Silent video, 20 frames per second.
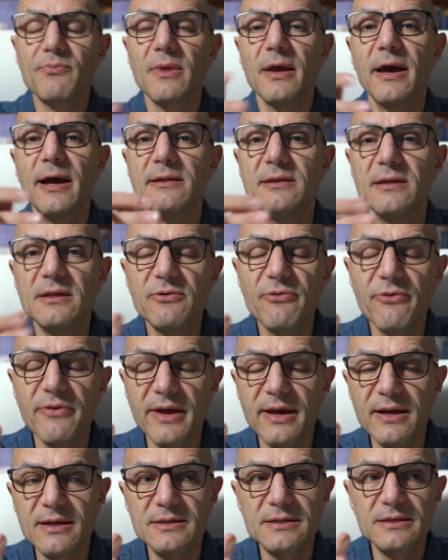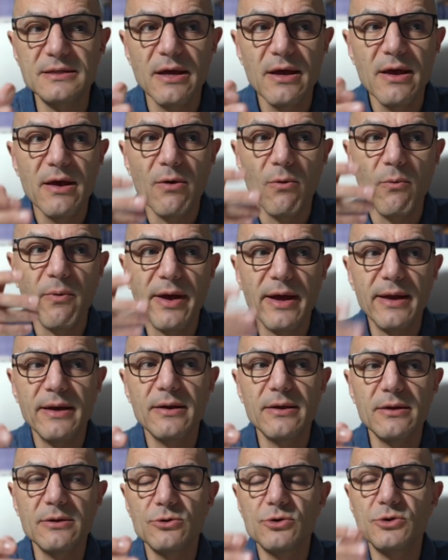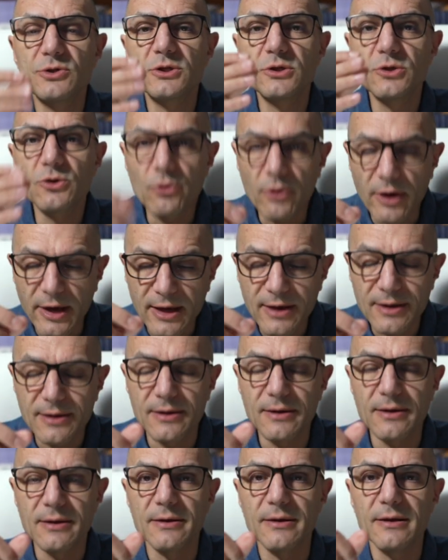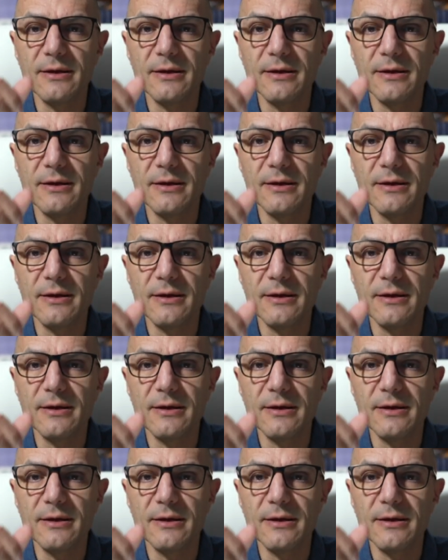and it fails when the strain